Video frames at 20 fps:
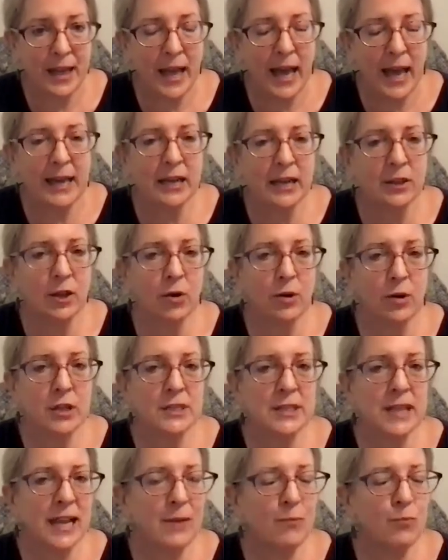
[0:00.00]
And a lot of the
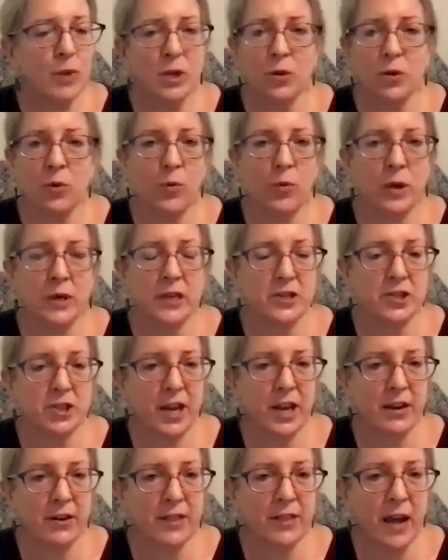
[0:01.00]
time we don't want to
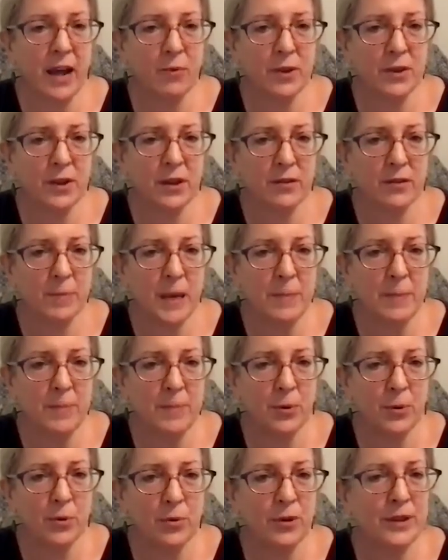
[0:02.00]
share that with other people.